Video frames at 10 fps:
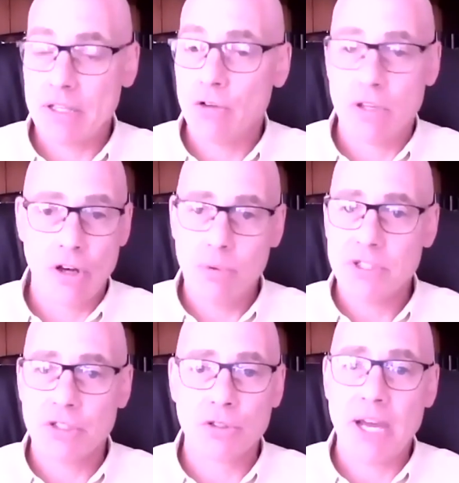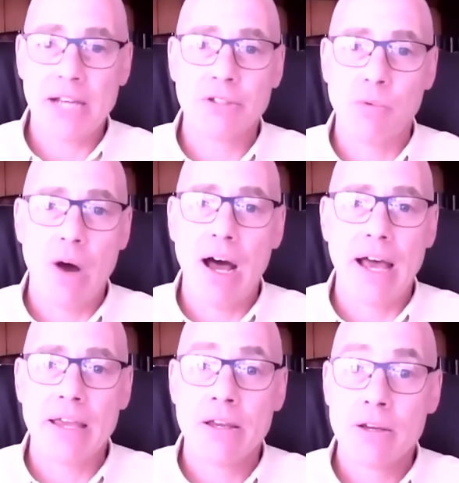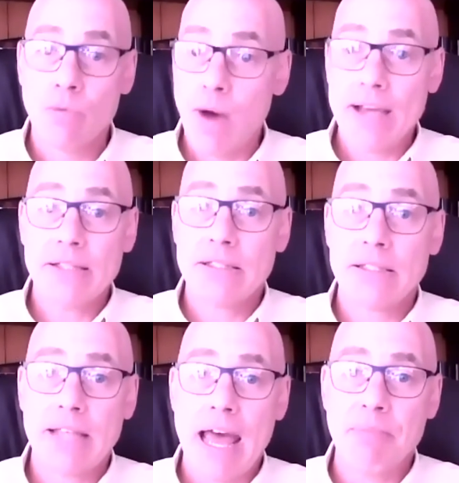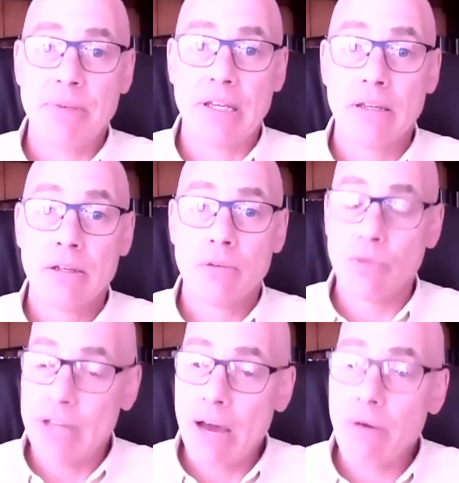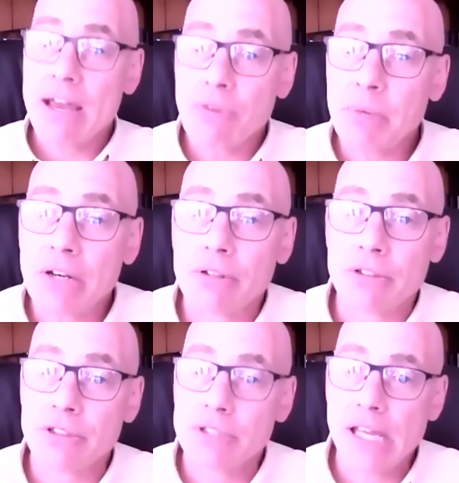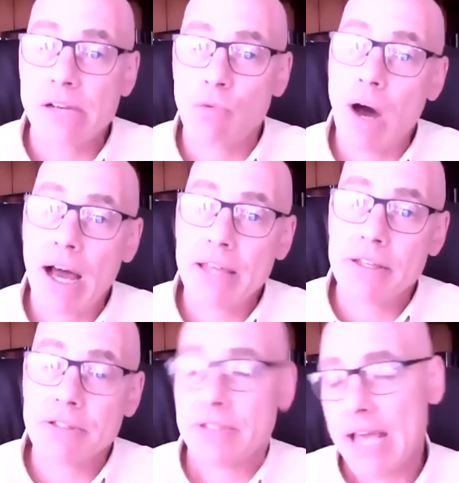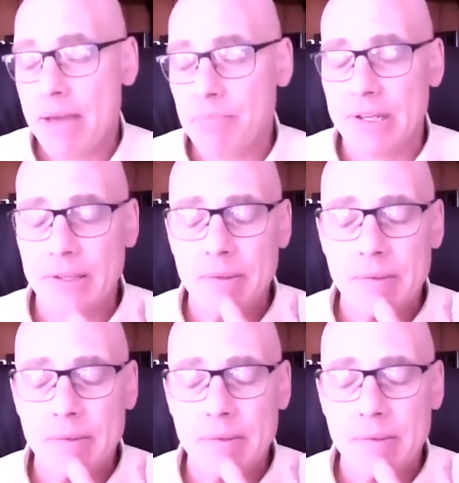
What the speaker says: It always goes back to why. Why is this happening? Well, now I have a better understanding of why this is happening.